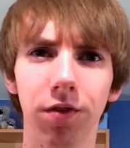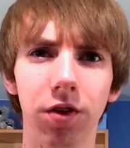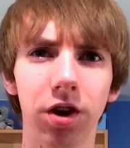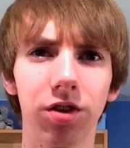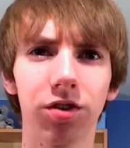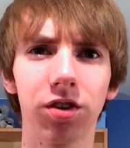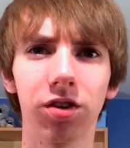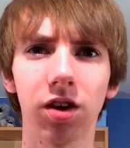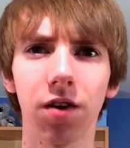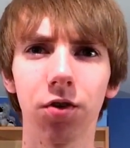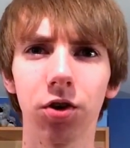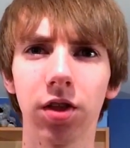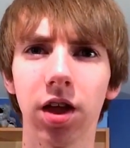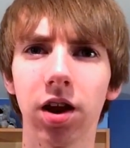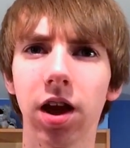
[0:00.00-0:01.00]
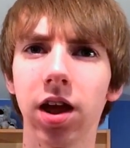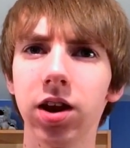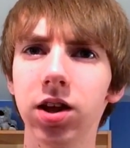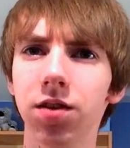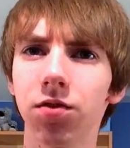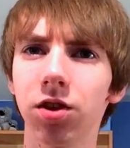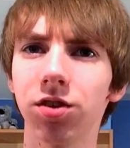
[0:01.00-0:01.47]
If it is discovered that
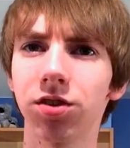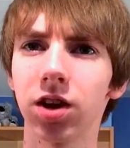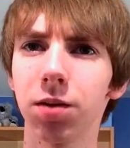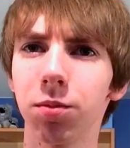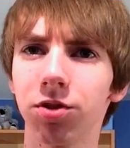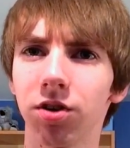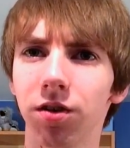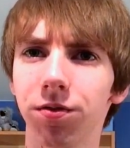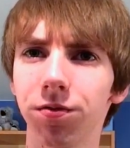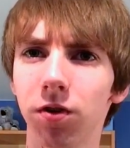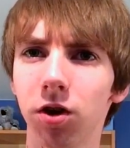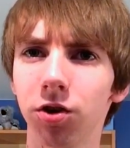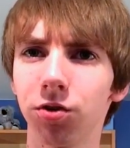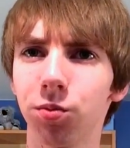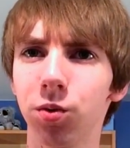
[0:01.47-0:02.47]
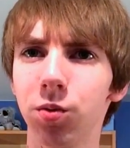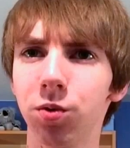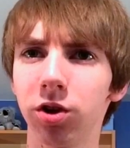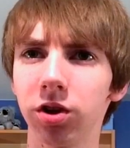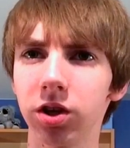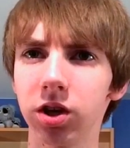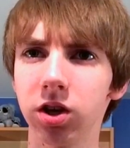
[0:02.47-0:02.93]
any of these statements are false, we
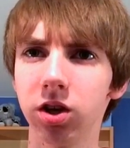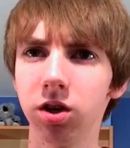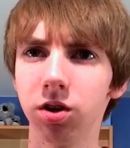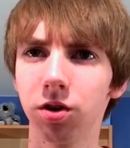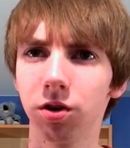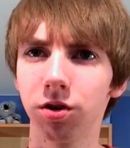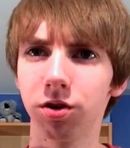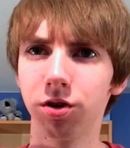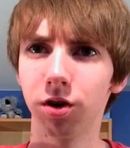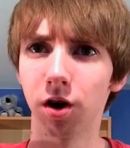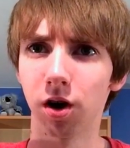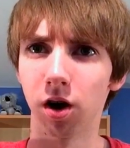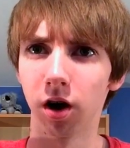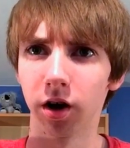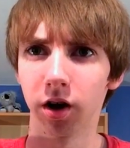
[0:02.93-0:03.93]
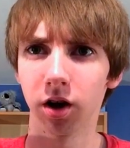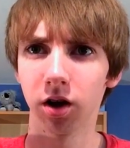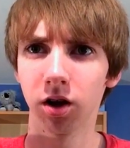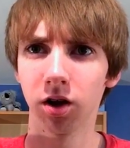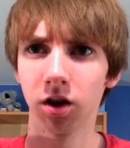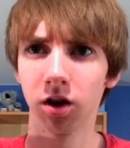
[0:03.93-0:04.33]
will eat your dog.